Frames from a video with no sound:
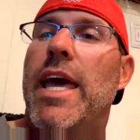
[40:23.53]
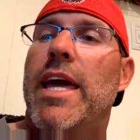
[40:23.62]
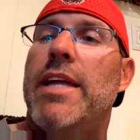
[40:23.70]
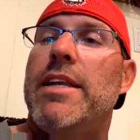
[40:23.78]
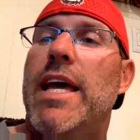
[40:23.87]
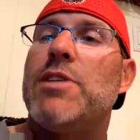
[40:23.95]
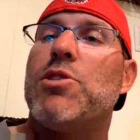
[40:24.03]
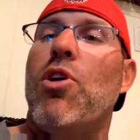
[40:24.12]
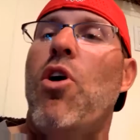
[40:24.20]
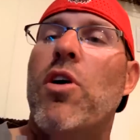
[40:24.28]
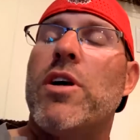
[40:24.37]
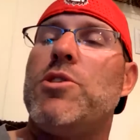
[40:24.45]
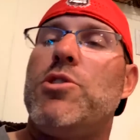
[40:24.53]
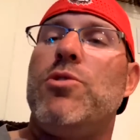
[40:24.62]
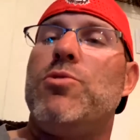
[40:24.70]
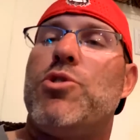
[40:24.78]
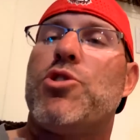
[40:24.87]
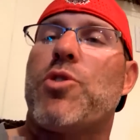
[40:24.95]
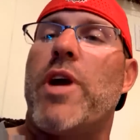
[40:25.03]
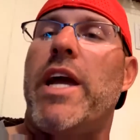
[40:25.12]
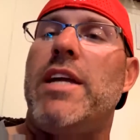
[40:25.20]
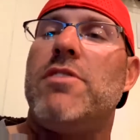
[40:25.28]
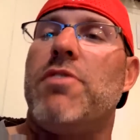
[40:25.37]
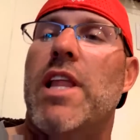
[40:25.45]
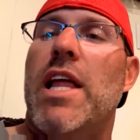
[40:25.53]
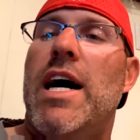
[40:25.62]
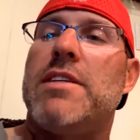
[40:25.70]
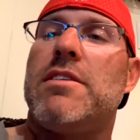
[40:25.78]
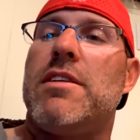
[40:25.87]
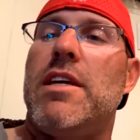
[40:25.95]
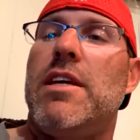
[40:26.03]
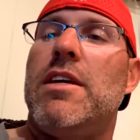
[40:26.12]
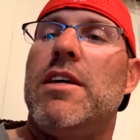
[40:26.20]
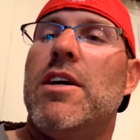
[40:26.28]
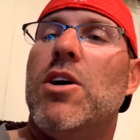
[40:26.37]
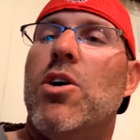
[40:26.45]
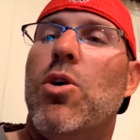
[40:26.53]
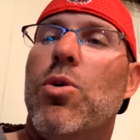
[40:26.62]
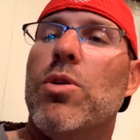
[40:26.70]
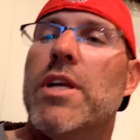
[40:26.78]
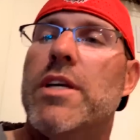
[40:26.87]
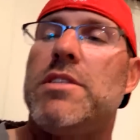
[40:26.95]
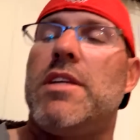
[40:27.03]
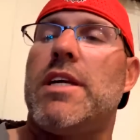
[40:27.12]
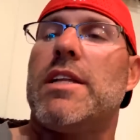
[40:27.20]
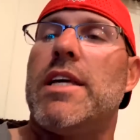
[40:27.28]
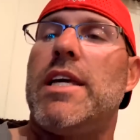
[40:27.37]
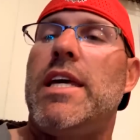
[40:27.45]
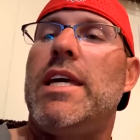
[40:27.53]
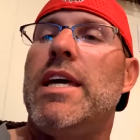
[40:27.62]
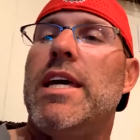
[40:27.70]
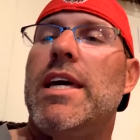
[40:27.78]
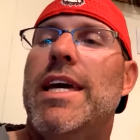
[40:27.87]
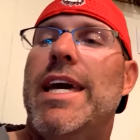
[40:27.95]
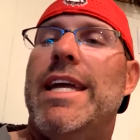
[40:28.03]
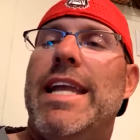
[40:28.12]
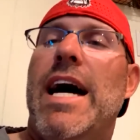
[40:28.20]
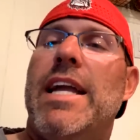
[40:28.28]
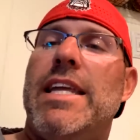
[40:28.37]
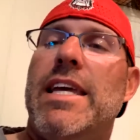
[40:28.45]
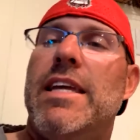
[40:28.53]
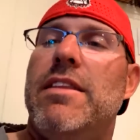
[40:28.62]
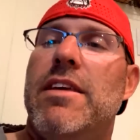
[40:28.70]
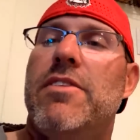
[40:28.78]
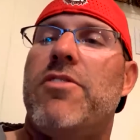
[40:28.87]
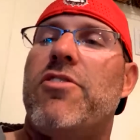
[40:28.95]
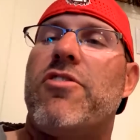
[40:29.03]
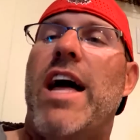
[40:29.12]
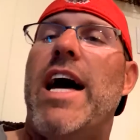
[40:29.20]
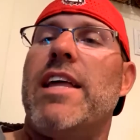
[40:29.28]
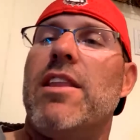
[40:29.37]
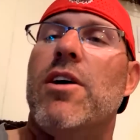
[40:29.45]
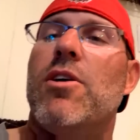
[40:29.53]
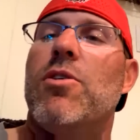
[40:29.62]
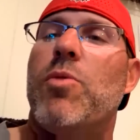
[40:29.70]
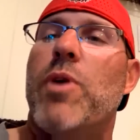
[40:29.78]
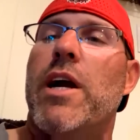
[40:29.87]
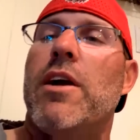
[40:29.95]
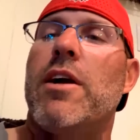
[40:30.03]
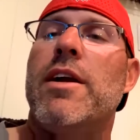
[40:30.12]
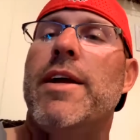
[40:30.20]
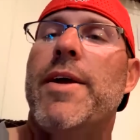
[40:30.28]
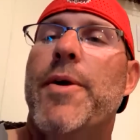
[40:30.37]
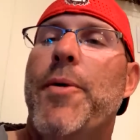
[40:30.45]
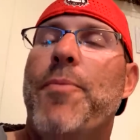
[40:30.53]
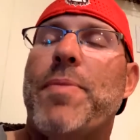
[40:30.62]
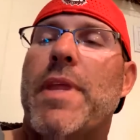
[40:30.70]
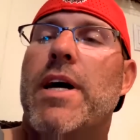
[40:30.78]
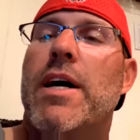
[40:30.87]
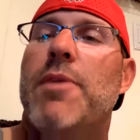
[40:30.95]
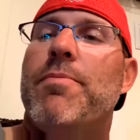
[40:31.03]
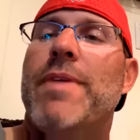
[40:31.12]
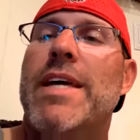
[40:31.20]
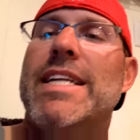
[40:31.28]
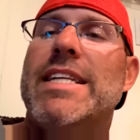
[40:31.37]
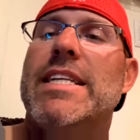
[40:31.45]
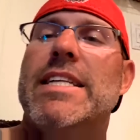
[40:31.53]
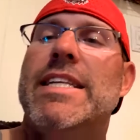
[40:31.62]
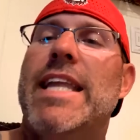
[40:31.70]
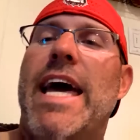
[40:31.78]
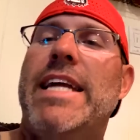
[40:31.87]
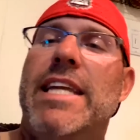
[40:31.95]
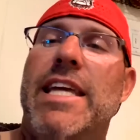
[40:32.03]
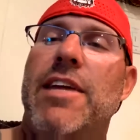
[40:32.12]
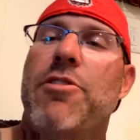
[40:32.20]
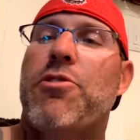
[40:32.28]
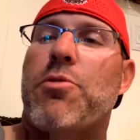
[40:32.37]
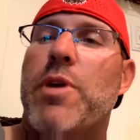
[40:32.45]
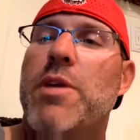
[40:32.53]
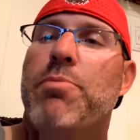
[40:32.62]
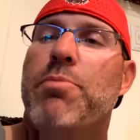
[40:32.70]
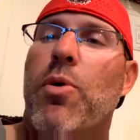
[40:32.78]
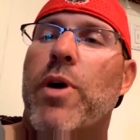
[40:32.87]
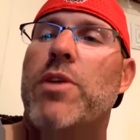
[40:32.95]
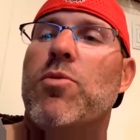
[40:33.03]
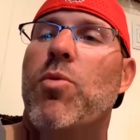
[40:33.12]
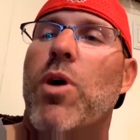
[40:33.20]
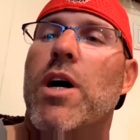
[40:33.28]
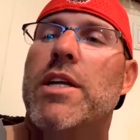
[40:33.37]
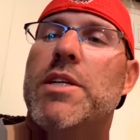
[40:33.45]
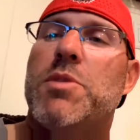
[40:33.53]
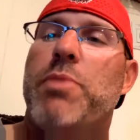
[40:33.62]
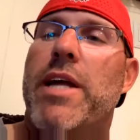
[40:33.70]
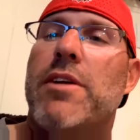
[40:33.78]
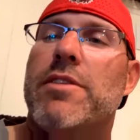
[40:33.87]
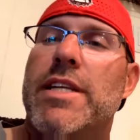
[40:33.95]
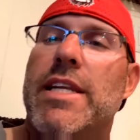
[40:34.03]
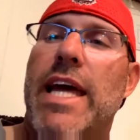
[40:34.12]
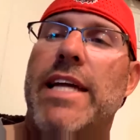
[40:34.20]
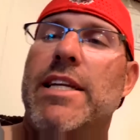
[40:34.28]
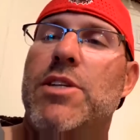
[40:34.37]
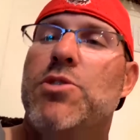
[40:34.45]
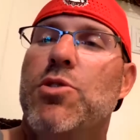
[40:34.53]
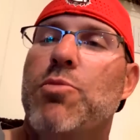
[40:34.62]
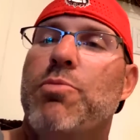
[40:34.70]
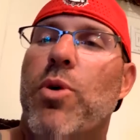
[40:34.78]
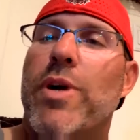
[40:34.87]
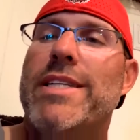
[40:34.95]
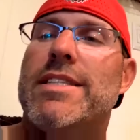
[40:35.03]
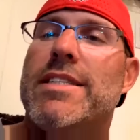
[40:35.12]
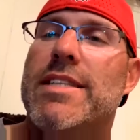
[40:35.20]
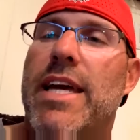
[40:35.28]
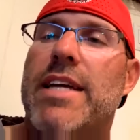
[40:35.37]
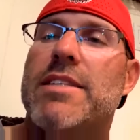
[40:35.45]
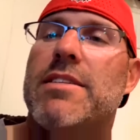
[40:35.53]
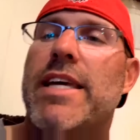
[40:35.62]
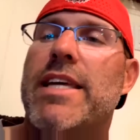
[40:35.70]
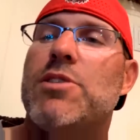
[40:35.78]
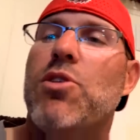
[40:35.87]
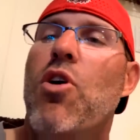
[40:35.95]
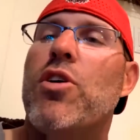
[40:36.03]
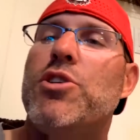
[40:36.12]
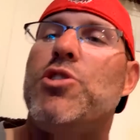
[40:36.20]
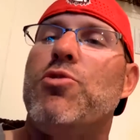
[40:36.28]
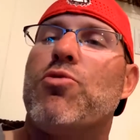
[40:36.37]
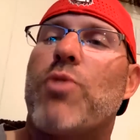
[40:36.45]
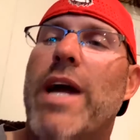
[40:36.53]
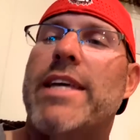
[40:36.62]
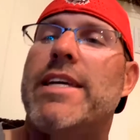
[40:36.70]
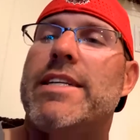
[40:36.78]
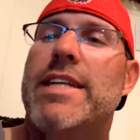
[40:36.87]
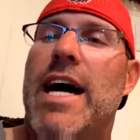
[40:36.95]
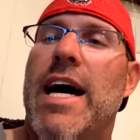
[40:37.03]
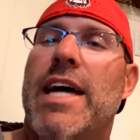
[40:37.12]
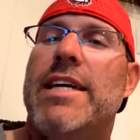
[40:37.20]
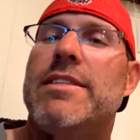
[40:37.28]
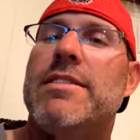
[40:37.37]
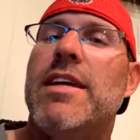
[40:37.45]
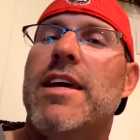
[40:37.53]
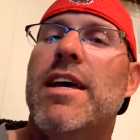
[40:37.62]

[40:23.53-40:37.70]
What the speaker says: And as long as you train velocity holistically and not in this silo where 93.1 is better than 92.6, like, as long as you recognize